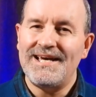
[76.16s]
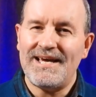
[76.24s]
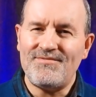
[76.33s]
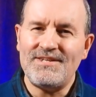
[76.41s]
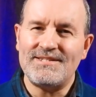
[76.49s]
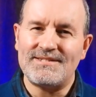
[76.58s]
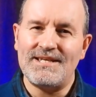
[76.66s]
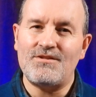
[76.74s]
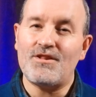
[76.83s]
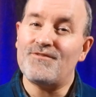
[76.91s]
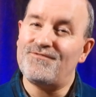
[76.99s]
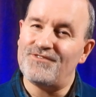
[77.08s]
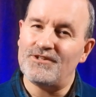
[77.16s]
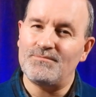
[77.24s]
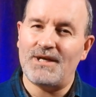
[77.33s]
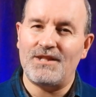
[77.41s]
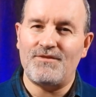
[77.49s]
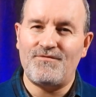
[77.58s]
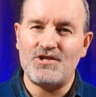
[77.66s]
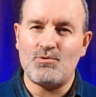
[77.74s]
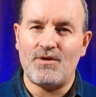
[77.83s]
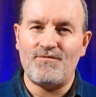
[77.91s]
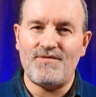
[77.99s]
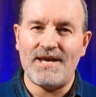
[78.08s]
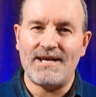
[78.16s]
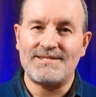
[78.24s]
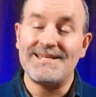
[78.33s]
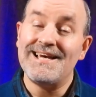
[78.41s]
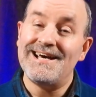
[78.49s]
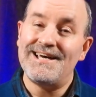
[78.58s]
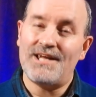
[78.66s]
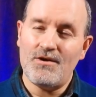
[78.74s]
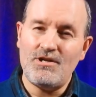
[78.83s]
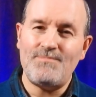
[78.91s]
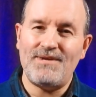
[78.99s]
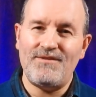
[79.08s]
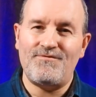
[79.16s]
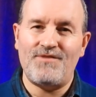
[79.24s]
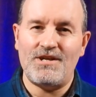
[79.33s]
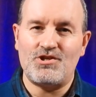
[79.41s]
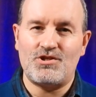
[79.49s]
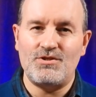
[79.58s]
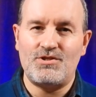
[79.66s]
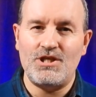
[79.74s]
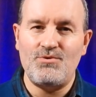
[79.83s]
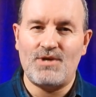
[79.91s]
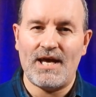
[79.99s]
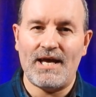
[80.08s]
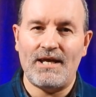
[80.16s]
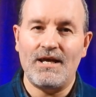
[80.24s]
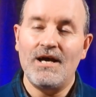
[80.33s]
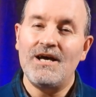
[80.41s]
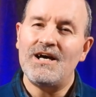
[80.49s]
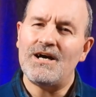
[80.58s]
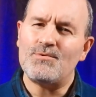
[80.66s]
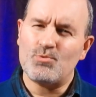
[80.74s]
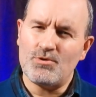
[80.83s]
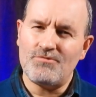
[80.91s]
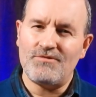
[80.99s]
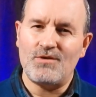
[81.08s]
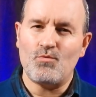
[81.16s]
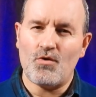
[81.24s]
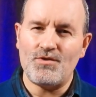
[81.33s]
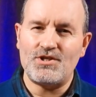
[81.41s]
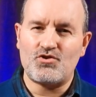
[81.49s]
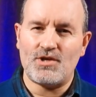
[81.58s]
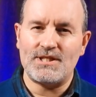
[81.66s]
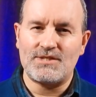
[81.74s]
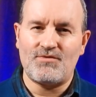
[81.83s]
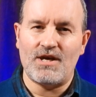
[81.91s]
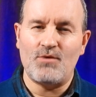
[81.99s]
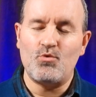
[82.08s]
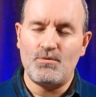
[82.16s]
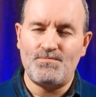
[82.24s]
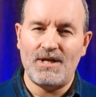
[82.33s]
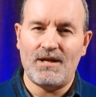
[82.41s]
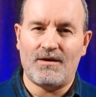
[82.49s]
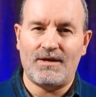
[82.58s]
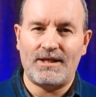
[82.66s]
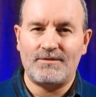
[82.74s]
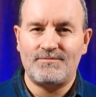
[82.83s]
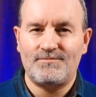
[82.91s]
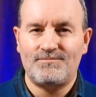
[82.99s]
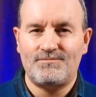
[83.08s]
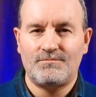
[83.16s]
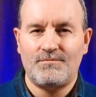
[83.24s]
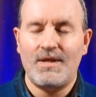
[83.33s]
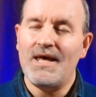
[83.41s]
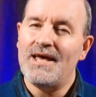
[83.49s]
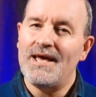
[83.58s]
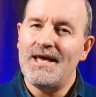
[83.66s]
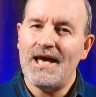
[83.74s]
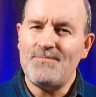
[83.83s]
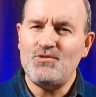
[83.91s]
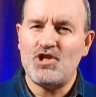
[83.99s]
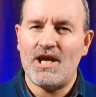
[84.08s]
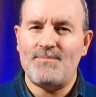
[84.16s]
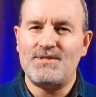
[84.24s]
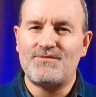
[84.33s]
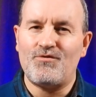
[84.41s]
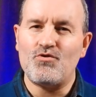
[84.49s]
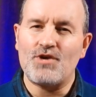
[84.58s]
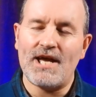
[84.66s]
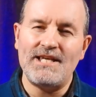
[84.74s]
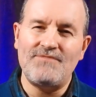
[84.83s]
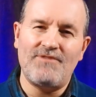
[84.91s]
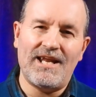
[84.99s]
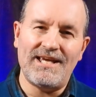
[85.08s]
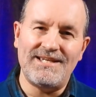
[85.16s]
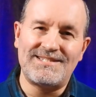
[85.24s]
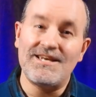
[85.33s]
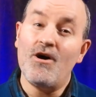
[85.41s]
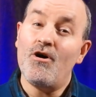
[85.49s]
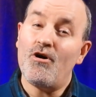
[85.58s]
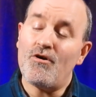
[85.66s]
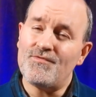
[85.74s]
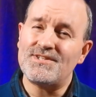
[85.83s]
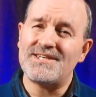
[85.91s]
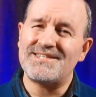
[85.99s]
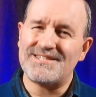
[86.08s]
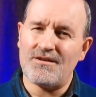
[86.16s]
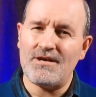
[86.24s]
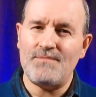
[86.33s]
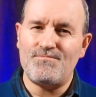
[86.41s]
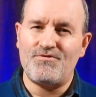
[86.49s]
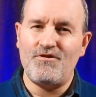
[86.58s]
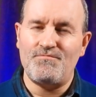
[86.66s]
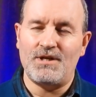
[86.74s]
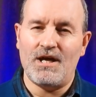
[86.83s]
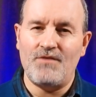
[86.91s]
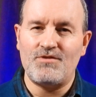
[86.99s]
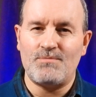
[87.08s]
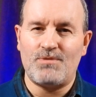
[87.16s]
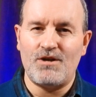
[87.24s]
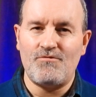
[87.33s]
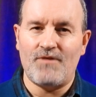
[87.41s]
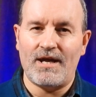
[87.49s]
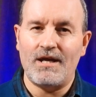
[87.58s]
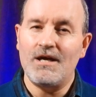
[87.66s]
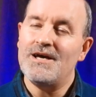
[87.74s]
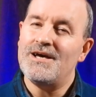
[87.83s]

Having seen that the film and the visual effects had only been finished at 2K, I was wondering what this transfer would be like. MGM's 4K release offers a slight improvement over the Blu-ray.